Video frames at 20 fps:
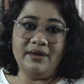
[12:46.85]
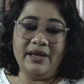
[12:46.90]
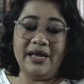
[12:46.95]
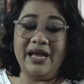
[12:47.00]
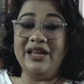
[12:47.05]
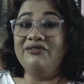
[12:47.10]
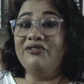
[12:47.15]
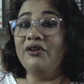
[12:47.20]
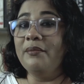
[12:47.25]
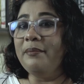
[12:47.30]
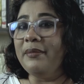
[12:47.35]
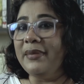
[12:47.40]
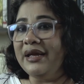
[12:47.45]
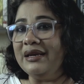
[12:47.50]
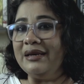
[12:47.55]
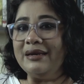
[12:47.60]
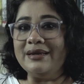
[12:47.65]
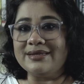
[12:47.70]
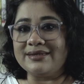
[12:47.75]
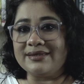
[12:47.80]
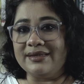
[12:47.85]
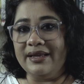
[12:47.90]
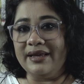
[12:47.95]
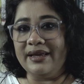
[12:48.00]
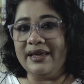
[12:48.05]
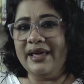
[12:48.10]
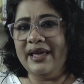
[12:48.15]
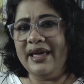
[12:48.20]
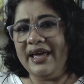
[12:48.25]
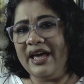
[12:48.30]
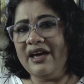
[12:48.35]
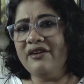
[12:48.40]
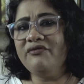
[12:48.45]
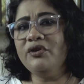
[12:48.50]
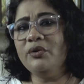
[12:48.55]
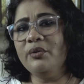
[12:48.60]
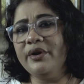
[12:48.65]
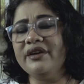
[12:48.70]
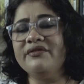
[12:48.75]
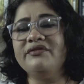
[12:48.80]
And for men listening, have
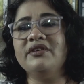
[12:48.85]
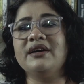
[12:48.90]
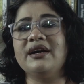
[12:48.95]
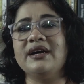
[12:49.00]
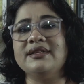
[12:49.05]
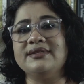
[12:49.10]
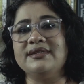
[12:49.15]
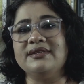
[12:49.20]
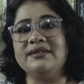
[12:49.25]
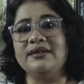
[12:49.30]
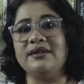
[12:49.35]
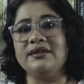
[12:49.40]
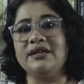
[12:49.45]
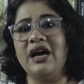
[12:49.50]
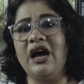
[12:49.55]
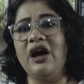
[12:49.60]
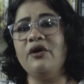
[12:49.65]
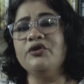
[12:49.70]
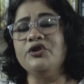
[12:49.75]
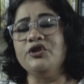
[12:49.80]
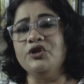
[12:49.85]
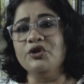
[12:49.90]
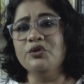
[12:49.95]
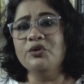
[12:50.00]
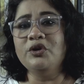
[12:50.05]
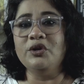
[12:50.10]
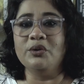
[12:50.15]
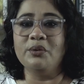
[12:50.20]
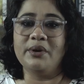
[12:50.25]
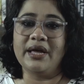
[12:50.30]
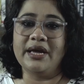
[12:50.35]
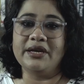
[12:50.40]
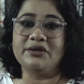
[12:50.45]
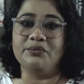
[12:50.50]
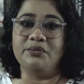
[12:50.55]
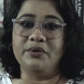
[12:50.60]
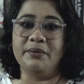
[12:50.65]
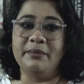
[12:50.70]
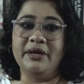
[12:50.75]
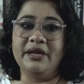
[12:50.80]
you ever considered how you look
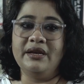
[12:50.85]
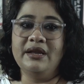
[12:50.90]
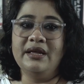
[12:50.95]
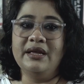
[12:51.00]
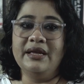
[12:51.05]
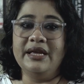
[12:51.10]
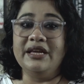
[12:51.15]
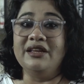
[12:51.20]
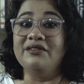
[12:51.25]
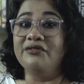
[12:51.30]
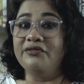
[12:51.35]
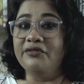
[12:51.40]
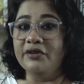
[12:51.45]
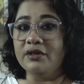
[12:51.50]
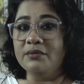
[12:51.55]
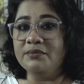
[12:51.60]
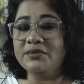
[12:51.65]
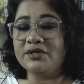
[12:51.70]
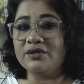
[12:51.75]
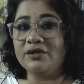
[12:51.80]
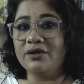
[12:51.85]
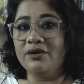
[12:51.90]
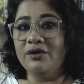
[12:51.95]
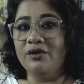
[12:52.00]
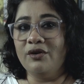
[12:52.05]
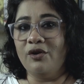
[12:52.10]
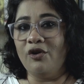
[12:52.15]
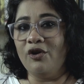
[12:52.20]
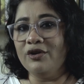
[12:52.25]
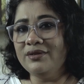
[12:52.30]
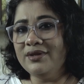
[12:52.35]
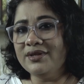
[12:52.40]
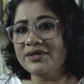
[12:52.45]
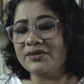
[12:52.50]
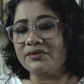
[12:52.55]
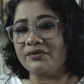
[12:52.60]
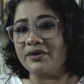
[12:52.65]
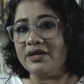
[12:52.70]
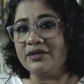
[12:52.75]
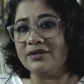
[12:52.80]
at women in films, on the
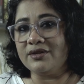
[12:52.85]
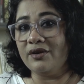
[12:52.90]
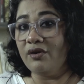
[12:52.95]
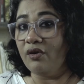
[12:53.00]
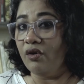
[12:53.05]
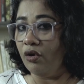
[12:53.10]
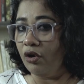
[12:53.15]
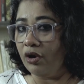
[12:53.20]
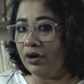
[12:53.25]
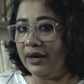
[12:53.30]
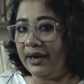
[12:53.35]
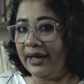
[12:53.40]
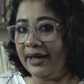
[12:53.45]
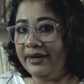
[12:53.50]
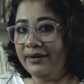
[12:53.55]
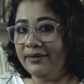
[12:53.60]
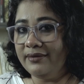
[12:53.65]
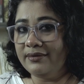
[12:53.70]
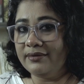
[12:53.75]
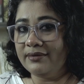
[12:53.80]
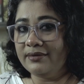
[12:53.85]
street, online?